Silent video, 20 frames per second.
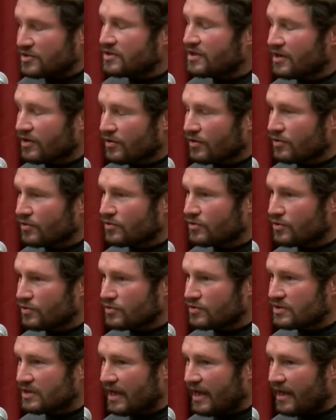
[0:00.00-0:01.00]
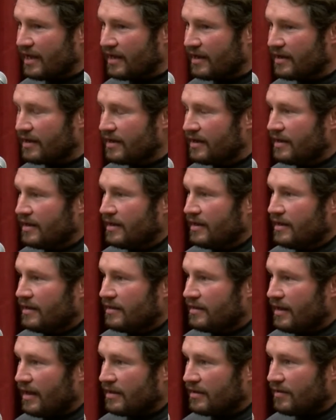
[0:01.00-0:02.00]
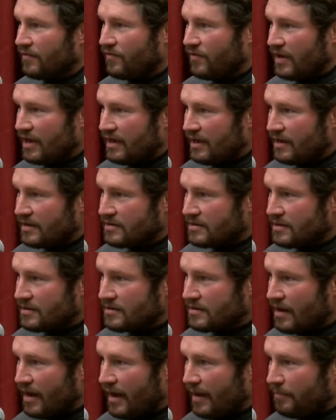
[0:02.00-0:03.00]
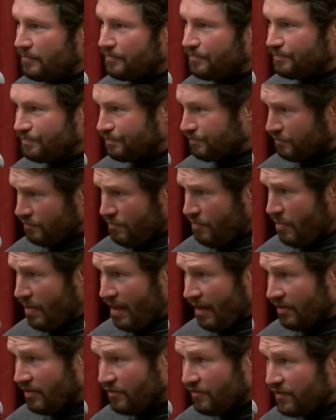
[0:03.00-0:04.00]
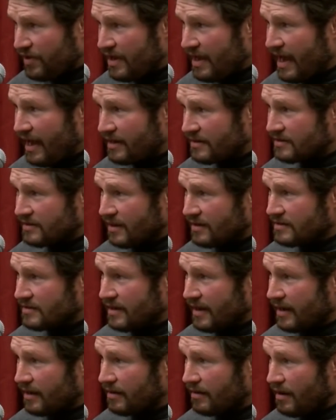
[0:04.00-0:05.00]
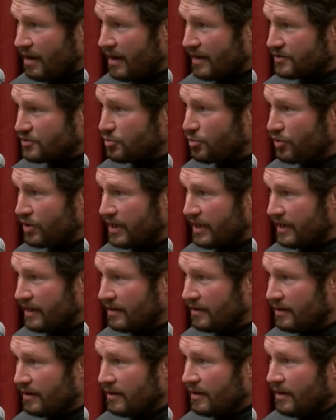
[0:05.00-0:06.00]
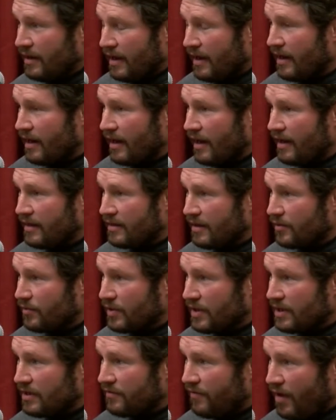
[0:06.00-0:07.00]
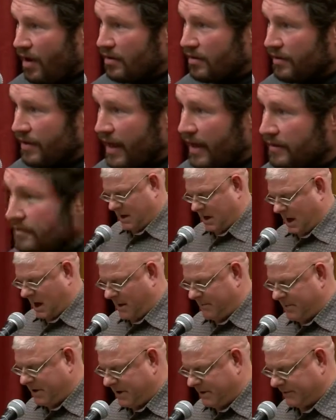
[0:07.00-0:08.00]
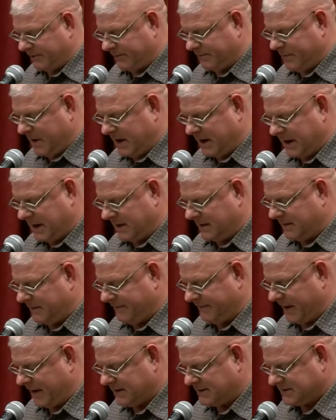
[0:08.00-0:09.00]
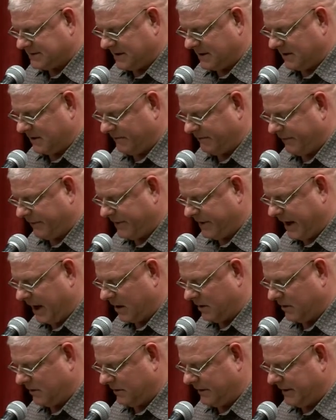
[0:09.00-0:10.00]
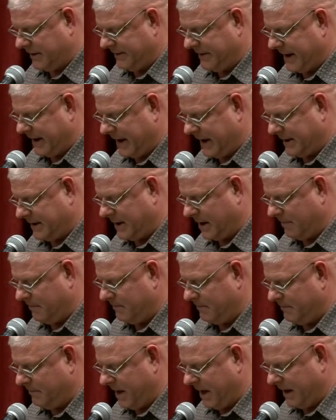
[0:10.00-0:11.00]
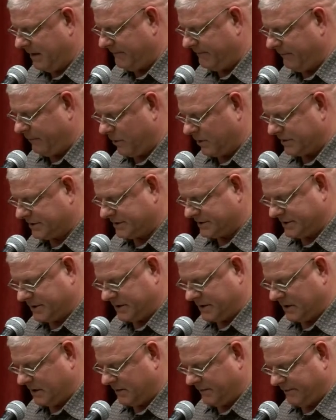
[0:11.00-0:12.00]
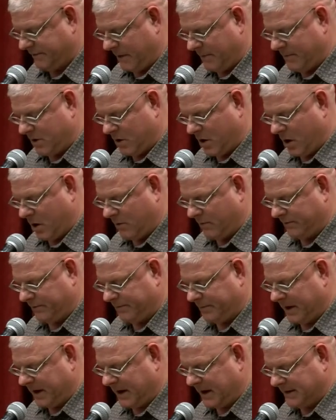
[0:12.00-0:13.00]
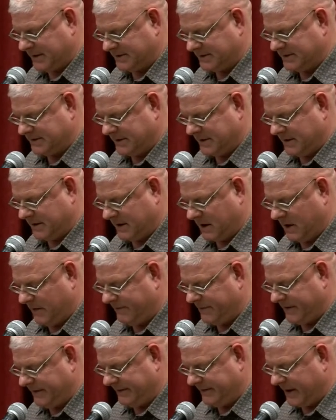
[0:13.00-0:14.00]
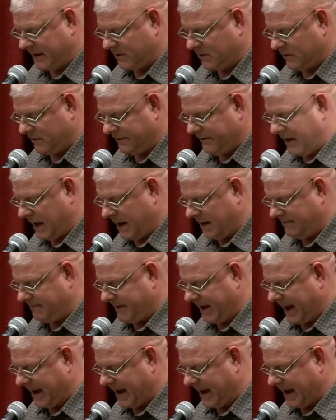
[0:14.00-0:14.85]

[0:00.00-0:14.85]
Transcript: just here to say that the fee needs to stop. The fee had a sunset clause put in it, and I think we need to follow that. I'm here speaking in defense for the elderly that end up being forced from their homes because of these nickel and dime